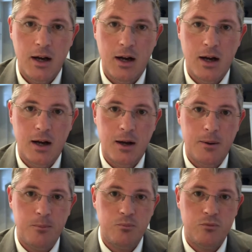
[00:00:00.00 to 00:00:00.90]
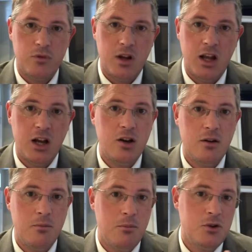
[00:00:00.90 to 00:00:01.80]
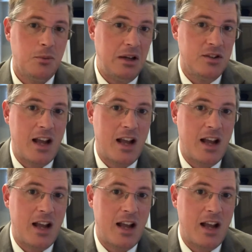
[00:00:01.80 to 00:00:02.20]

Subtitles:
And sometimes